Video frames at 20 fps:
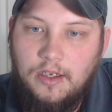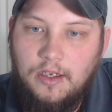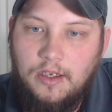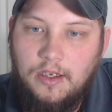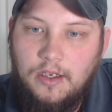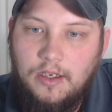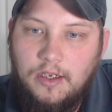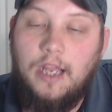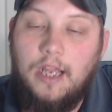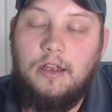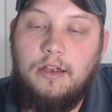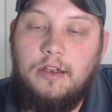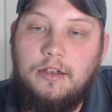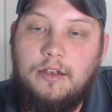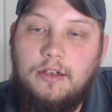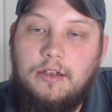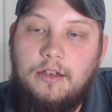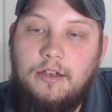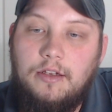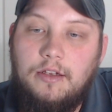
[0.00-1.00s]
Yeah,
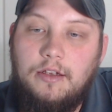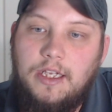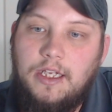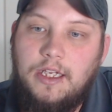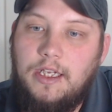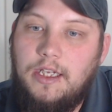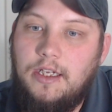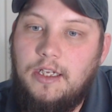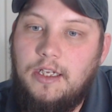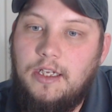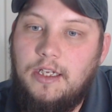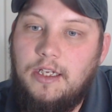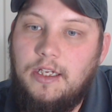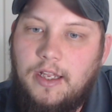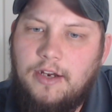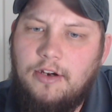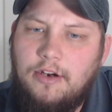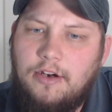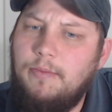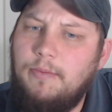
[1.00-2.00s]
using the,
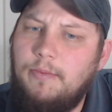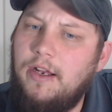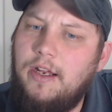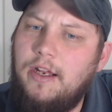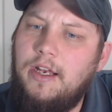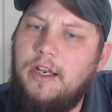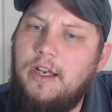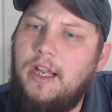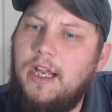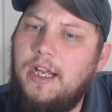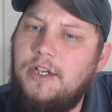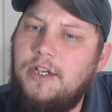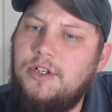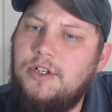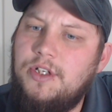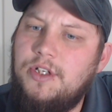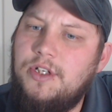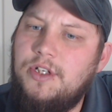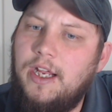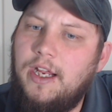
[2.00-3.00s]
I don't know about an
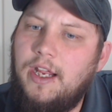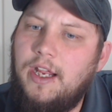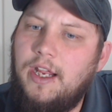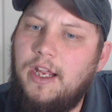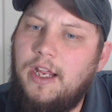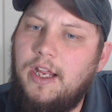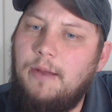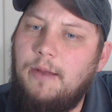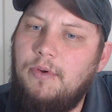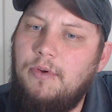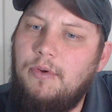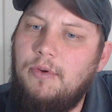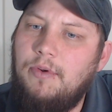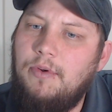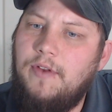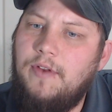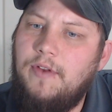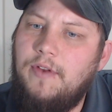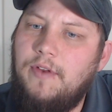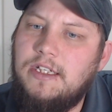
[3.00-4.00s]
Hantek app. I'll have
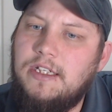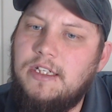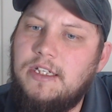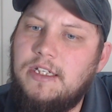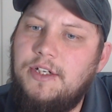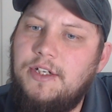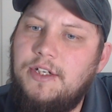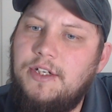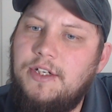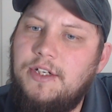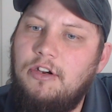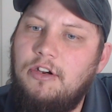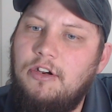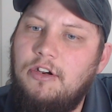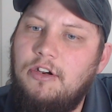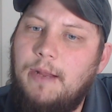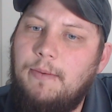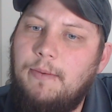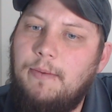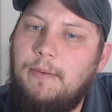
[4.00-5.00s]
to ask, AESWave
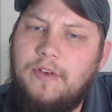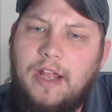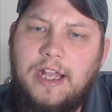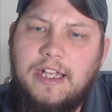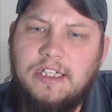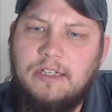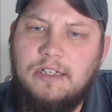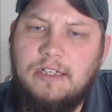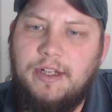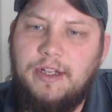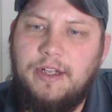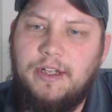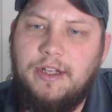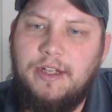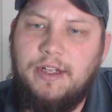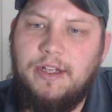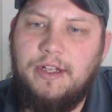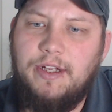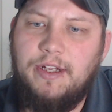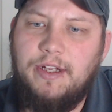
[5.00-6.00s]
app. I'll have to ask him about
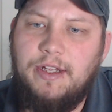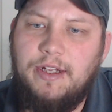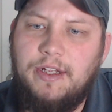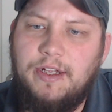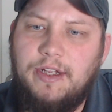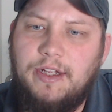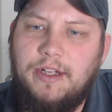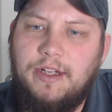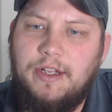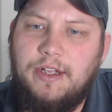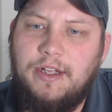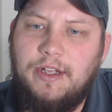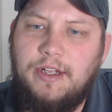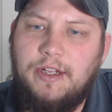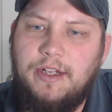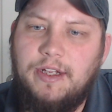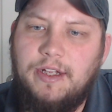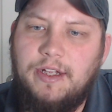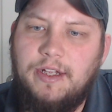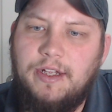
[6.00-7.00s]
that.
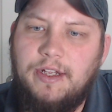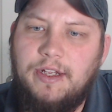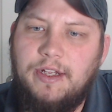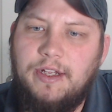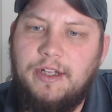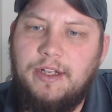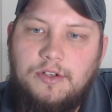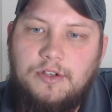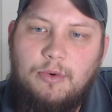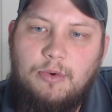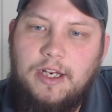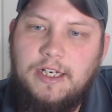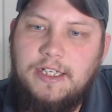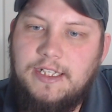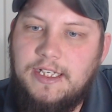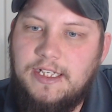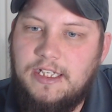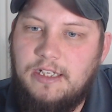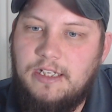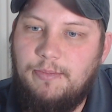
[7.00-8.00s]
So
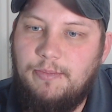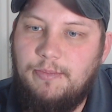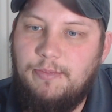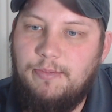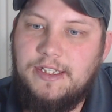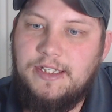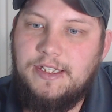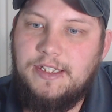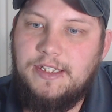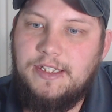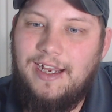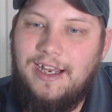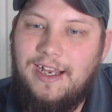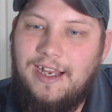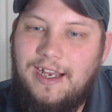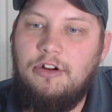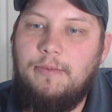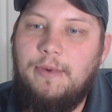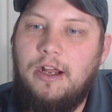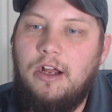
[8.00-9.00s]
Albright's is the best. I
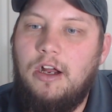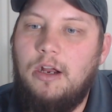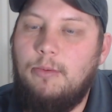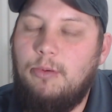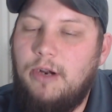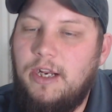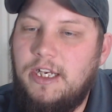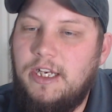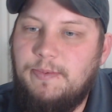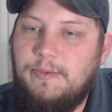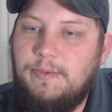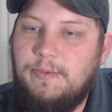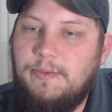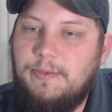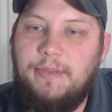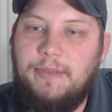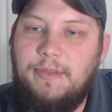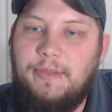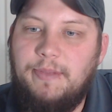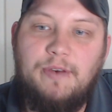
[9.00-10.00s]
don't know about Albright's being the
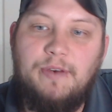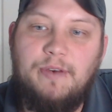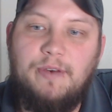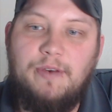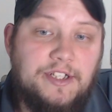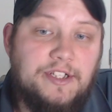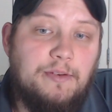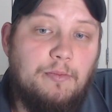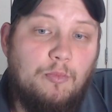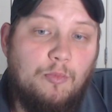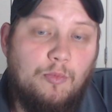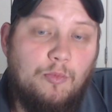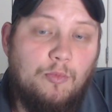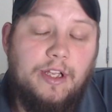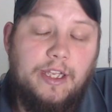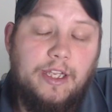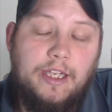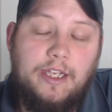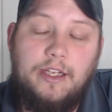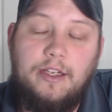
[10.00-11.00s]
best, but it does some
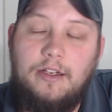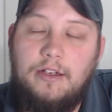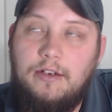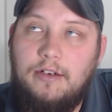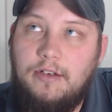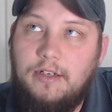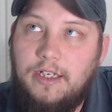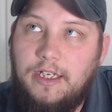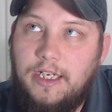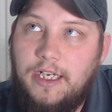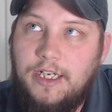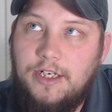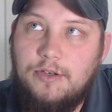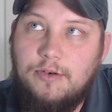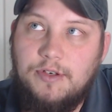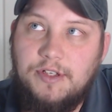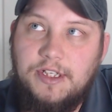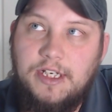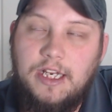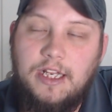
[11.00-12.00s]
really
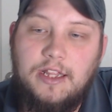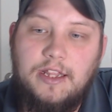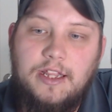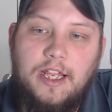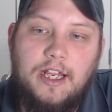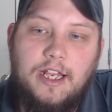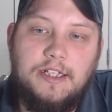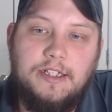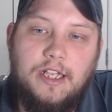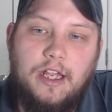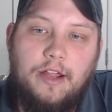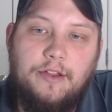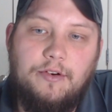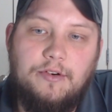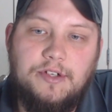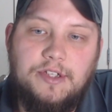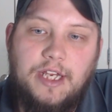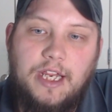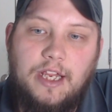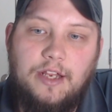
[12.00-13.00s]
interesting things that
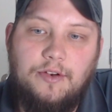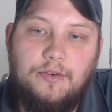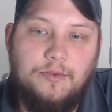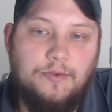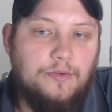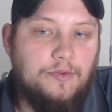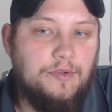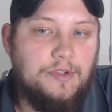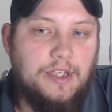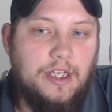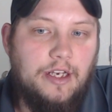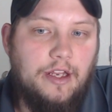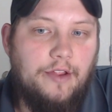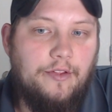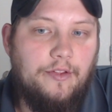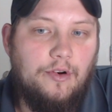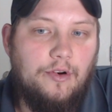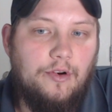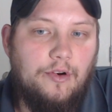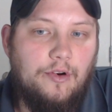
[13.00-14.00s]
other scan tools and
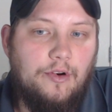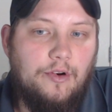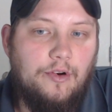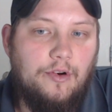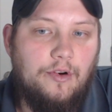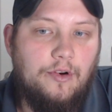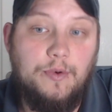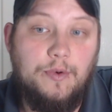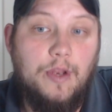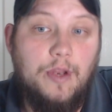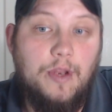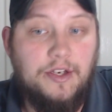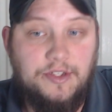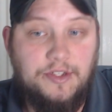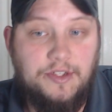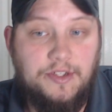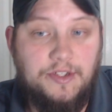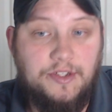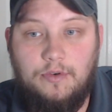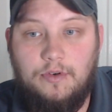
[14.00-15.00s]
other tools do not do.